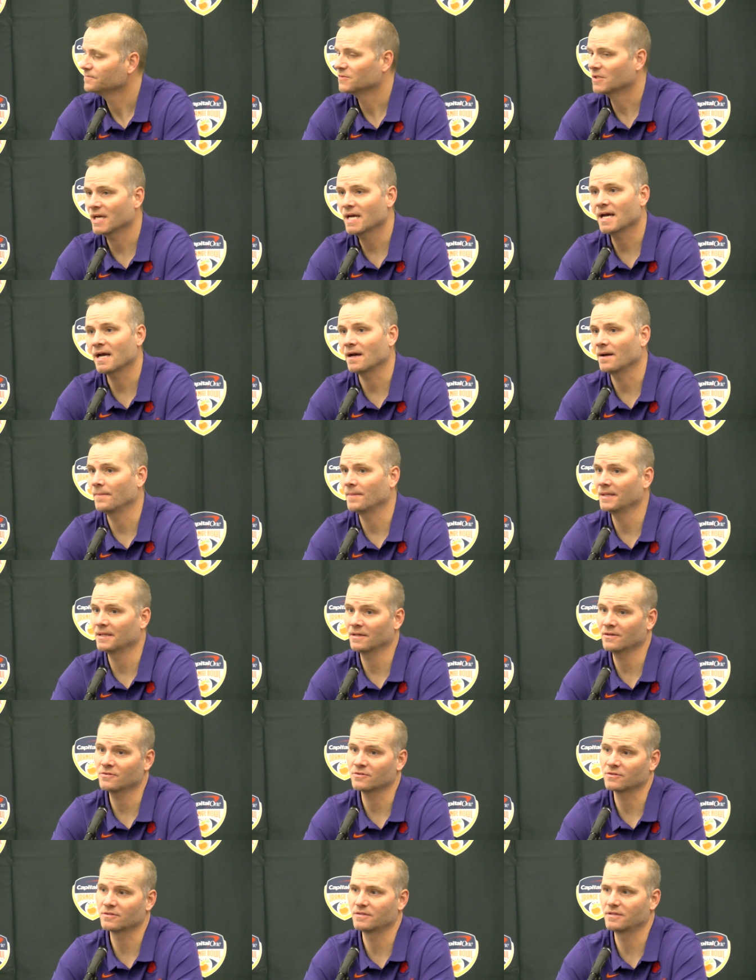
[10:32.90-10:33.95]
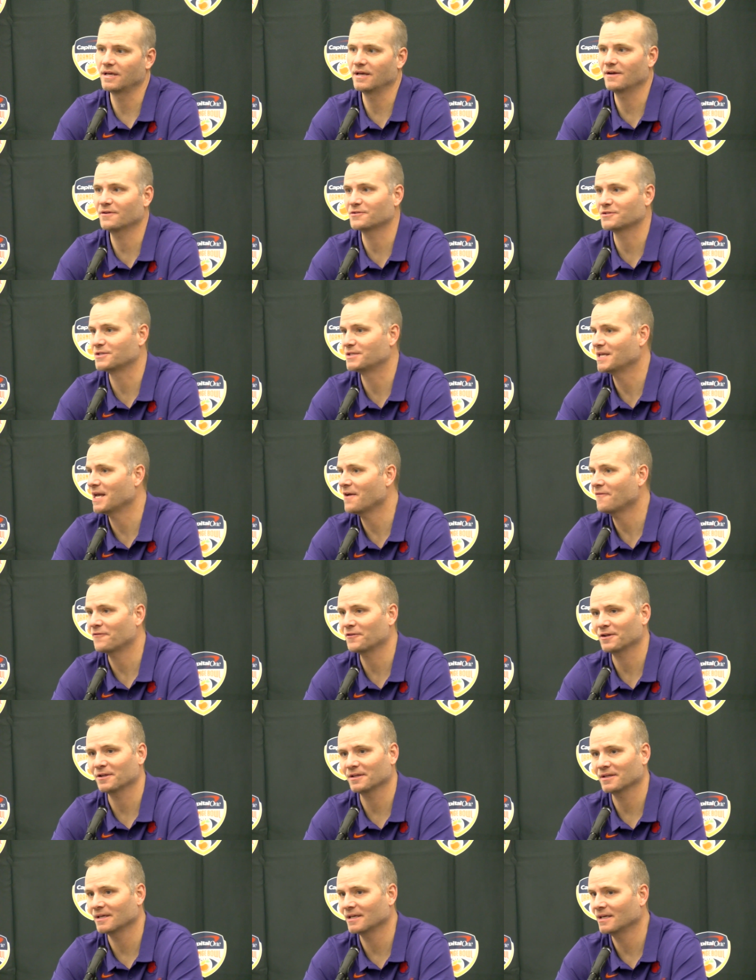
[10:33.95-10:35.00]
Yeah, I mean, there's
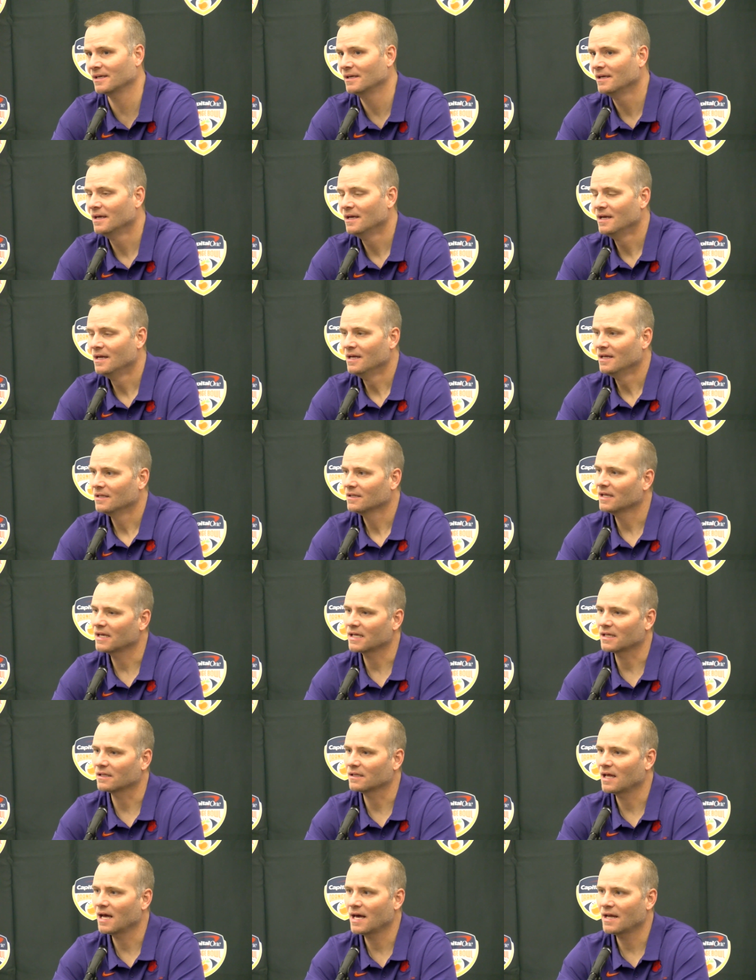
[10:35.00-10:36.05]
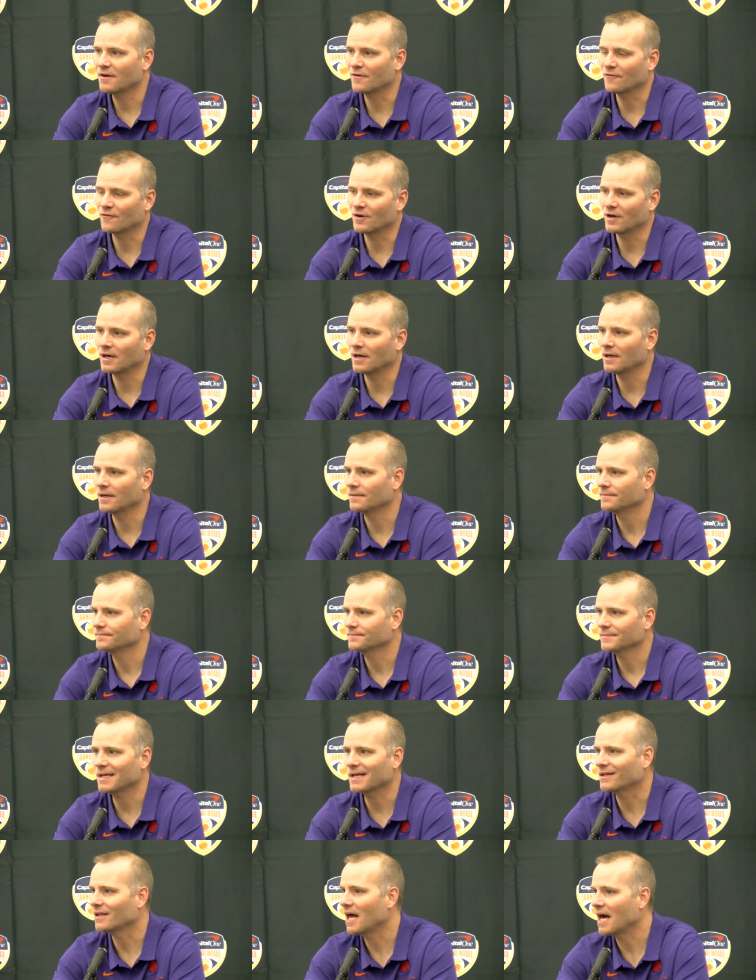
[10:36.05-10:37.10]
definitely, like a lot
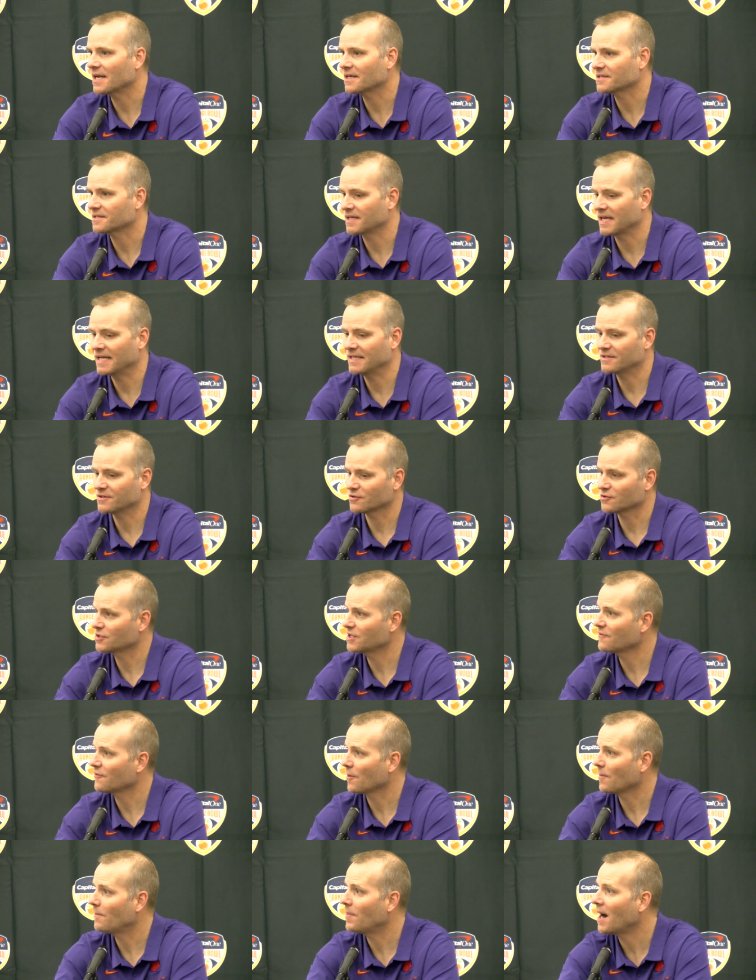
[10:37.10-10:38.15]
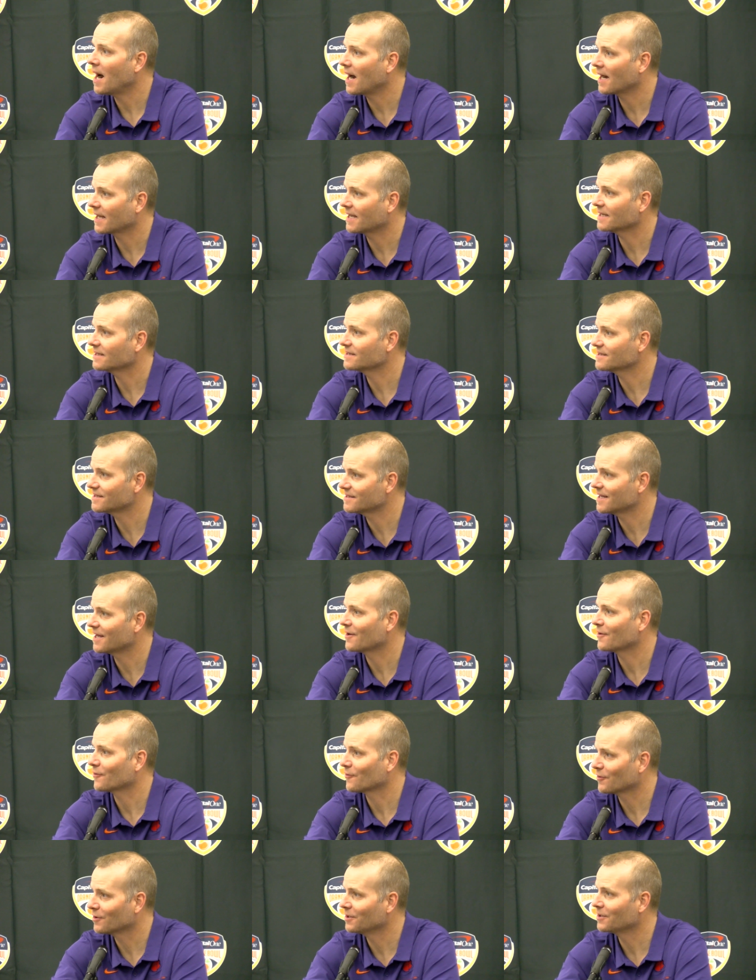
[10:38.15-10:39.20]
of states, there's different pockets that
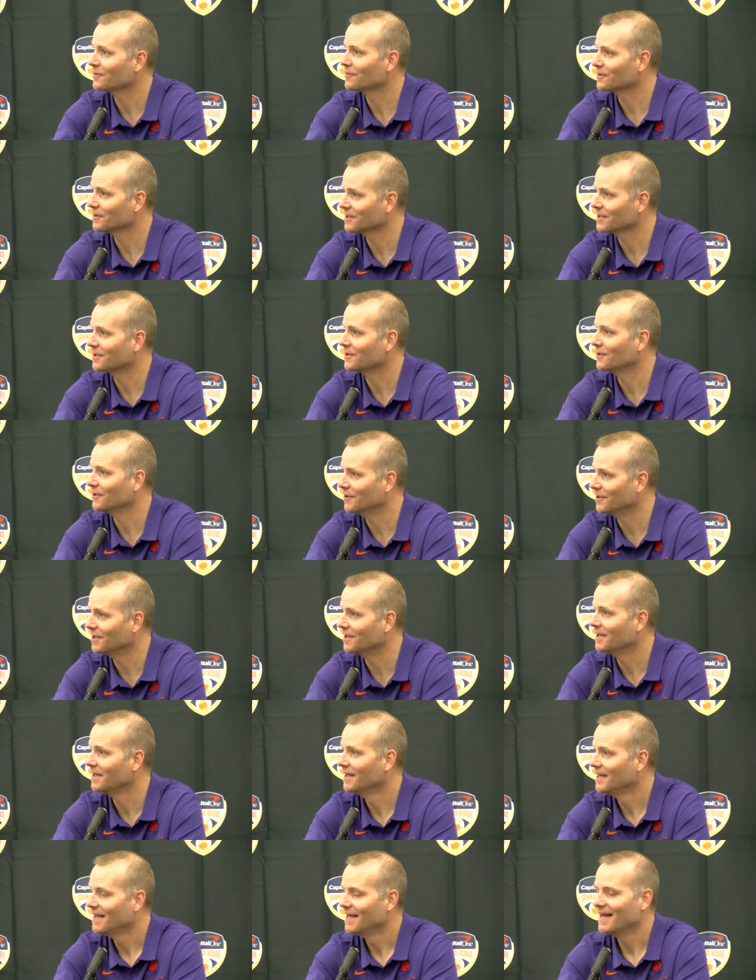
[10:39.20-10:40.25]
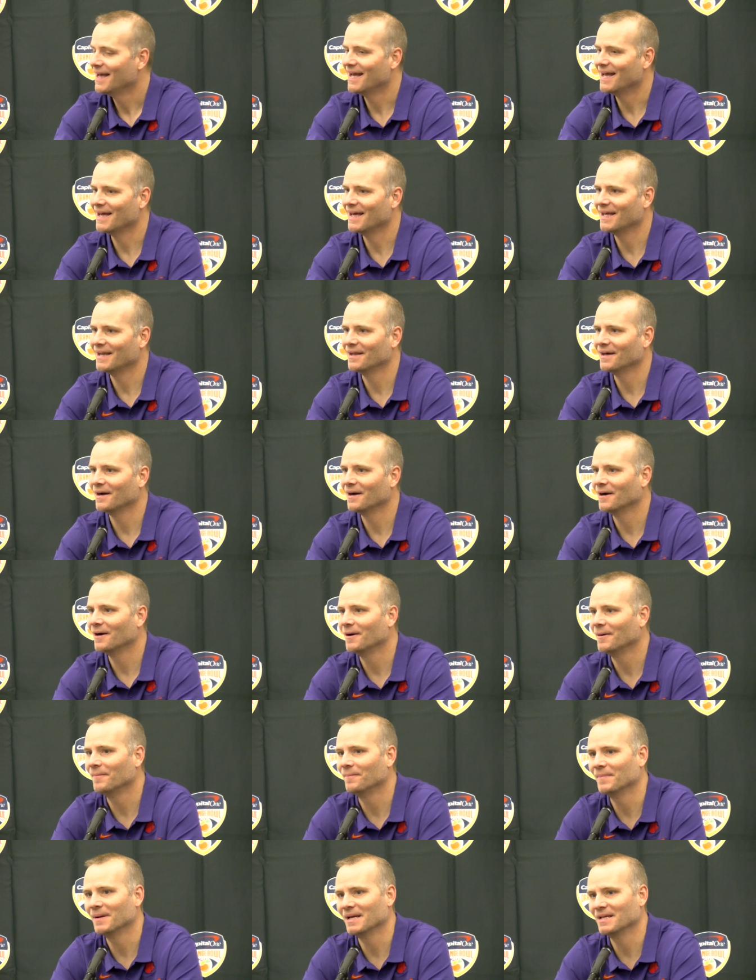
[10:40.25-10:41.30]
are really, really good,
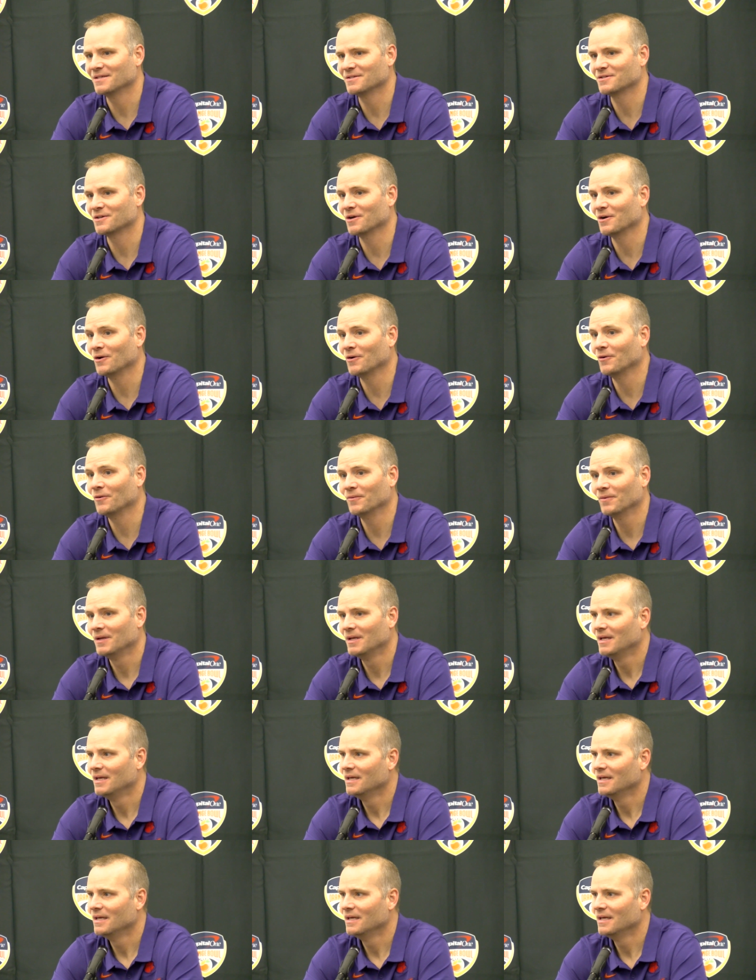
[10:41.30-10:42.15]
and so,